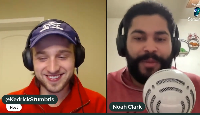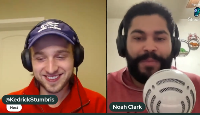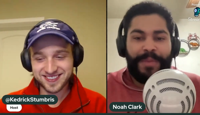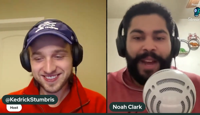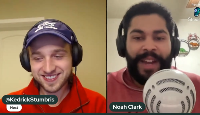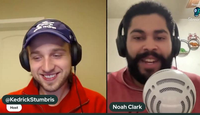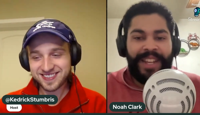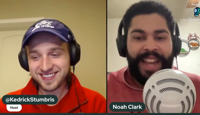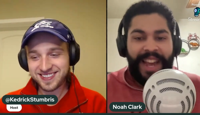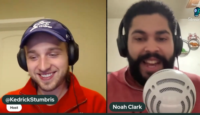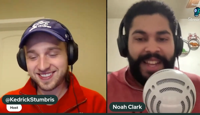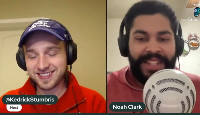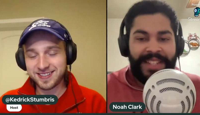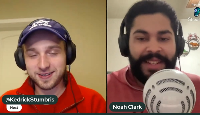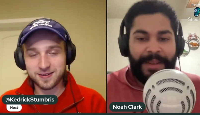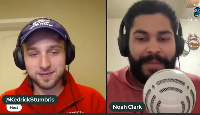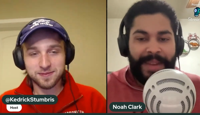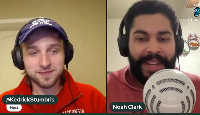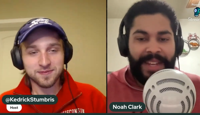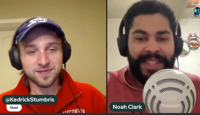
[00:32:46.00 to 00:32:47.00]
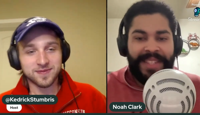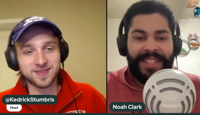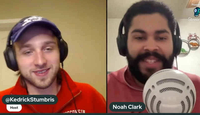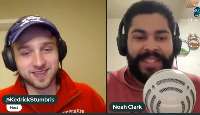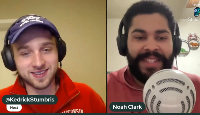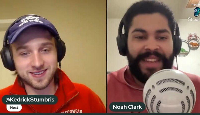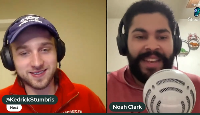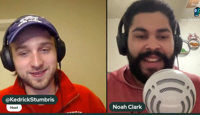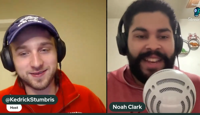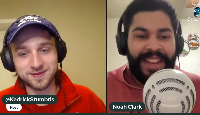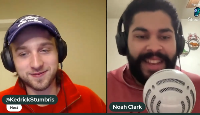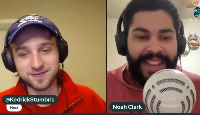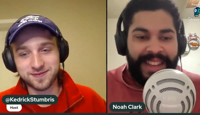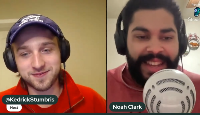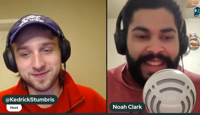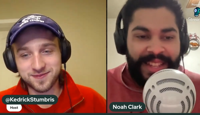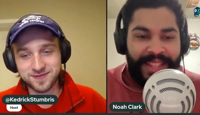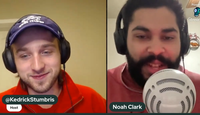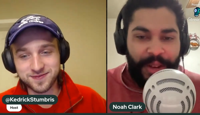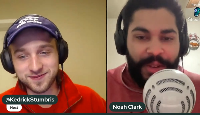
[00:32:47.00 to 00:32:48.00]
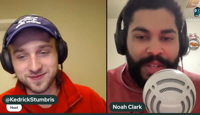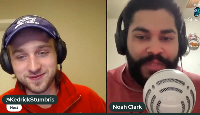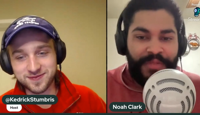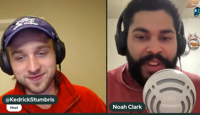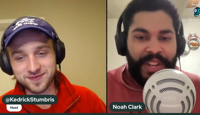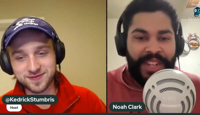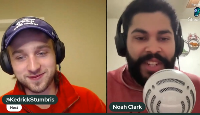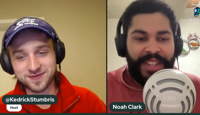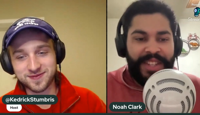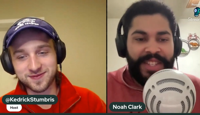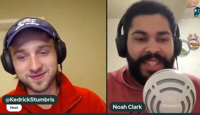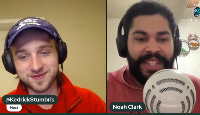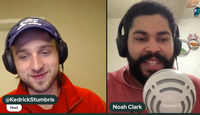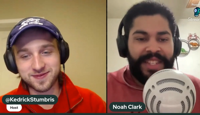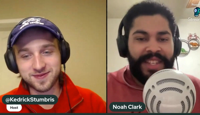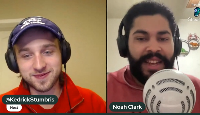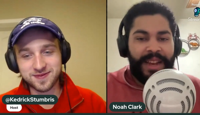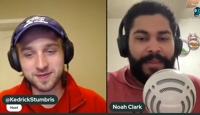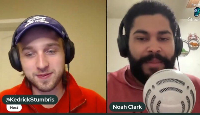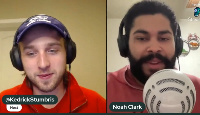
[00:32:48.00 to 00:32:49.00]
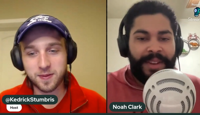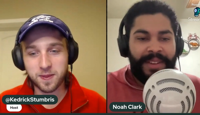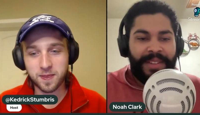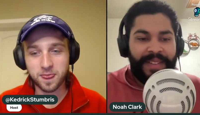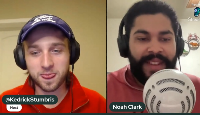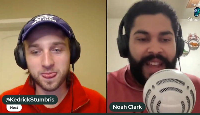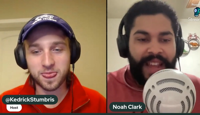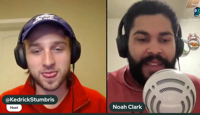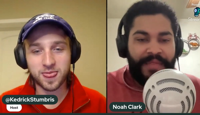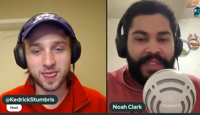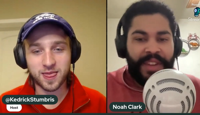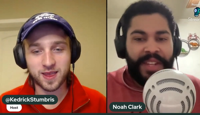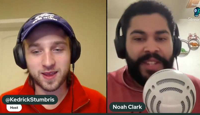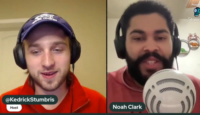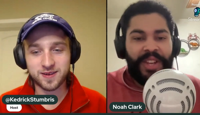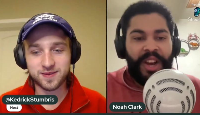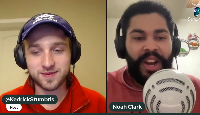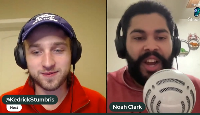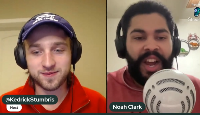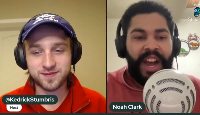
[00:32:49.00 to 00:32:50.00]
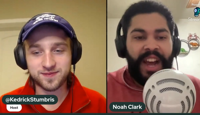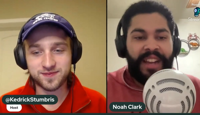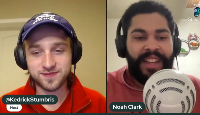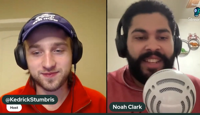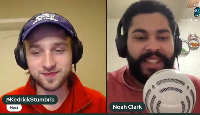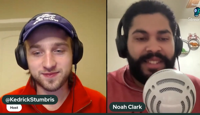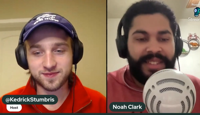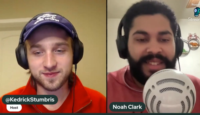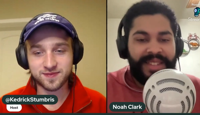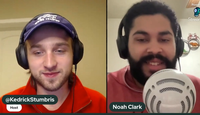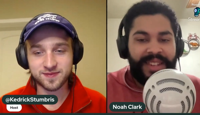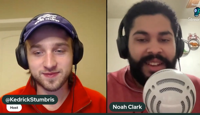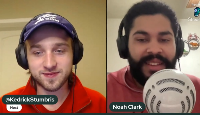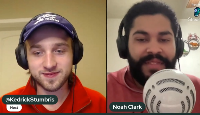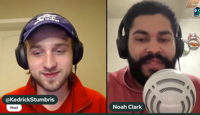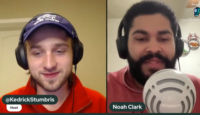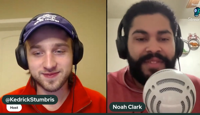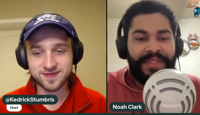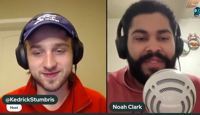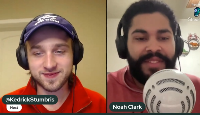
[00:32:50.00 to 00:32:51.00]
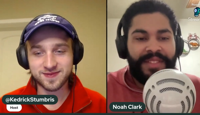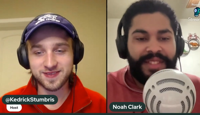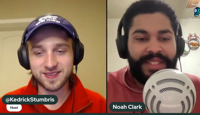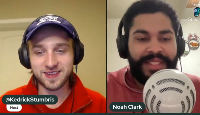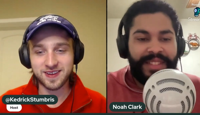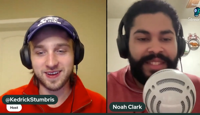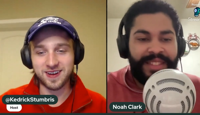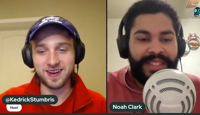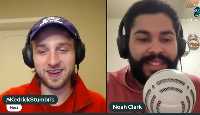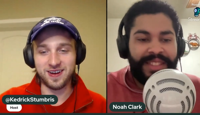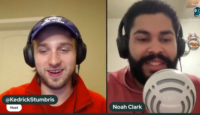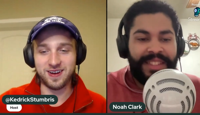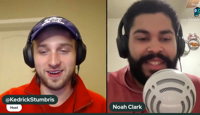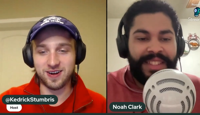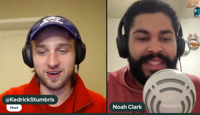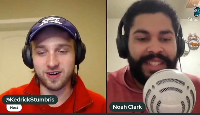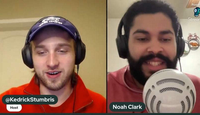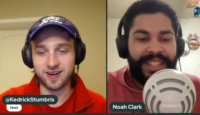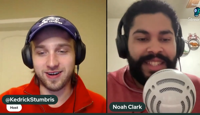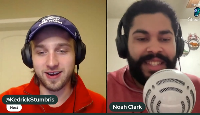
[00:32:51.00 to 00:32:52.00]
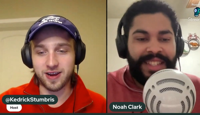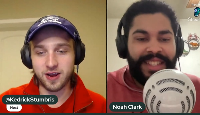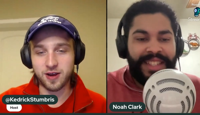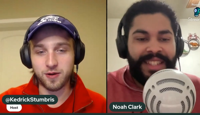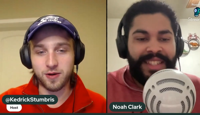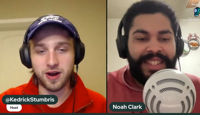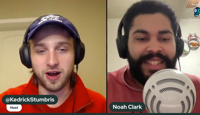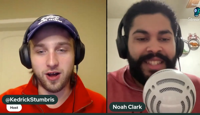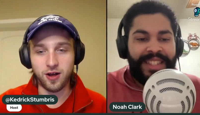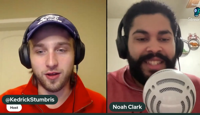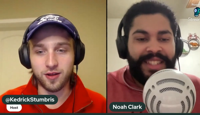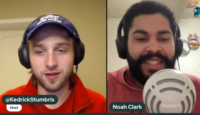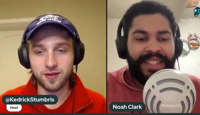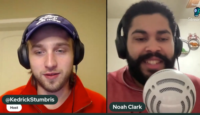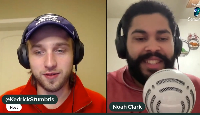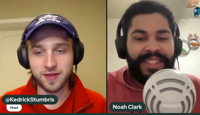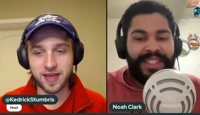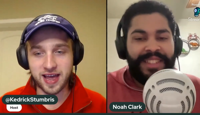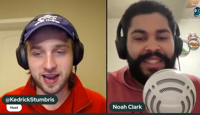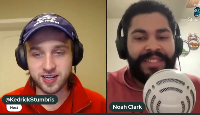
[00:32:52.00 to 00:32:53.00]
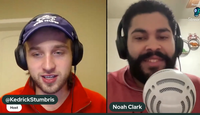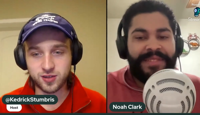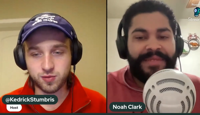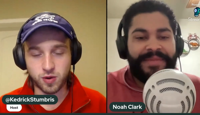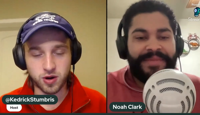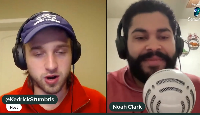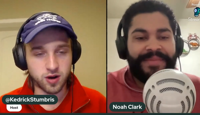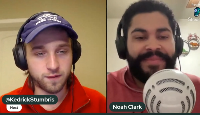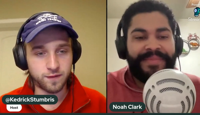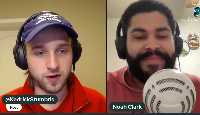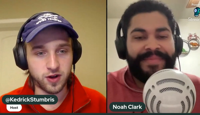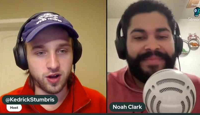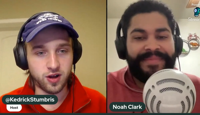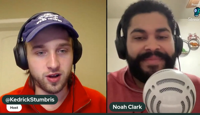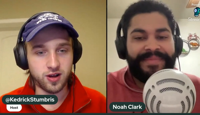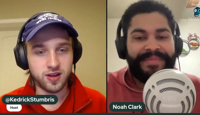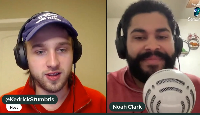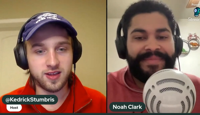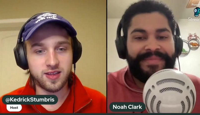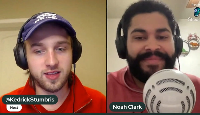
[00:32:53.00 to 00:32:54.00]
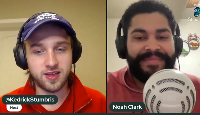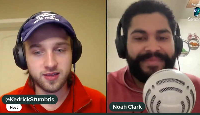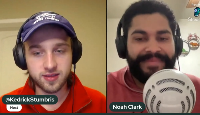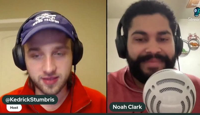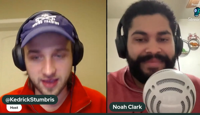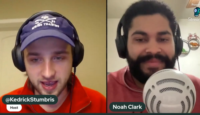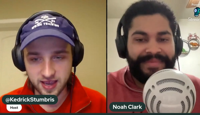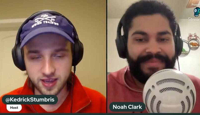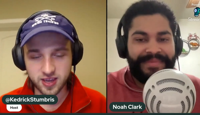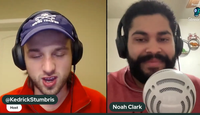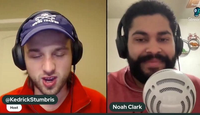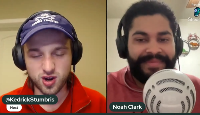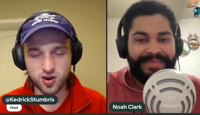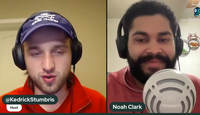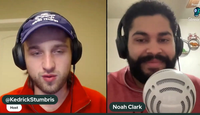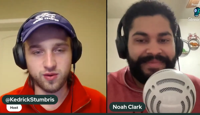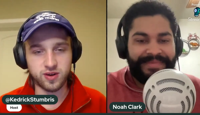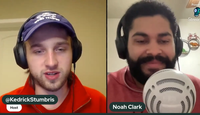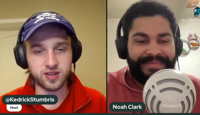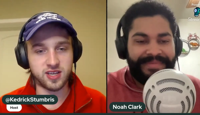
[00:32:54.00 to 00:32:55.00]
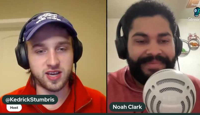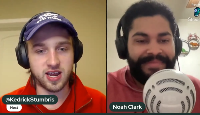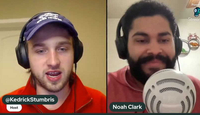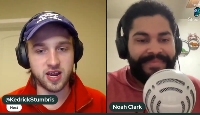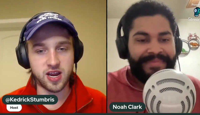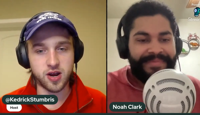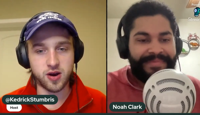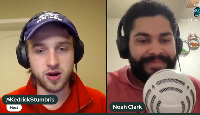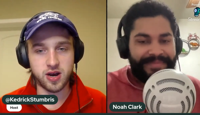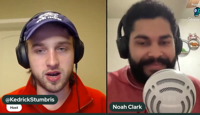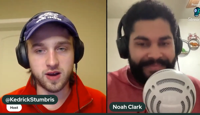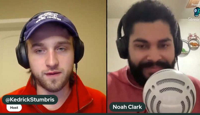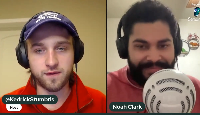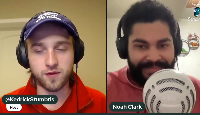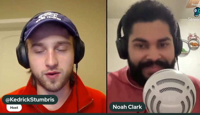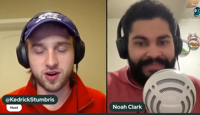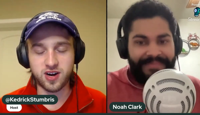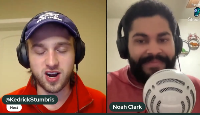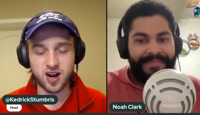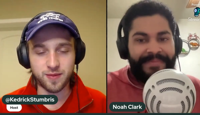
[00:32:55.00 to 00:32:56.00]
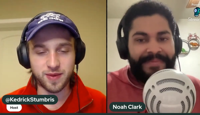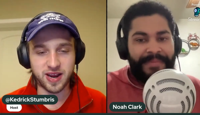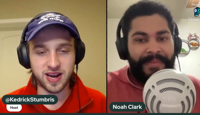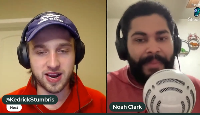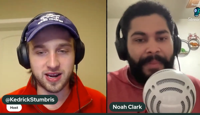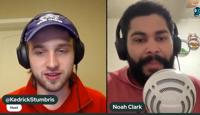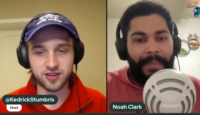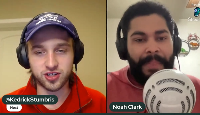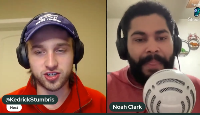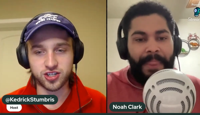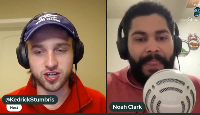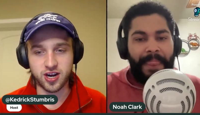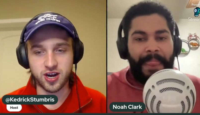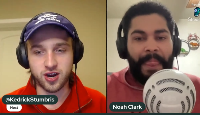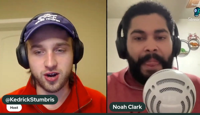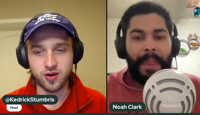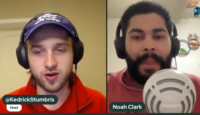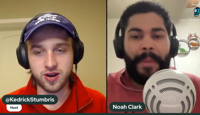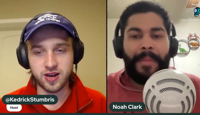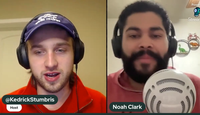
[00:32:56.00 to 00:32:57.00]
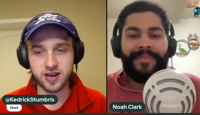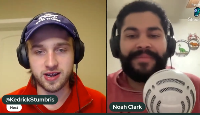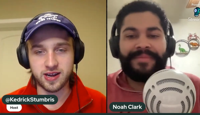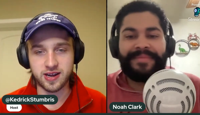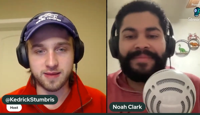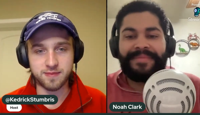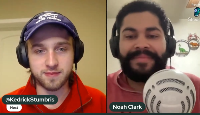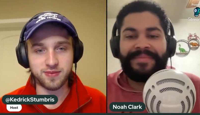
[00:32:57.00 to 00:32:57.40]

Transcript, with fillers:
Speaker 1: podcast. I mean, it's it's always fun to listen to Sam and Anthony talk hockey and stuff.
Speaker 2: Alrighty. Well, that is wonderful. Thank you once again, Noah, for coming on the show. A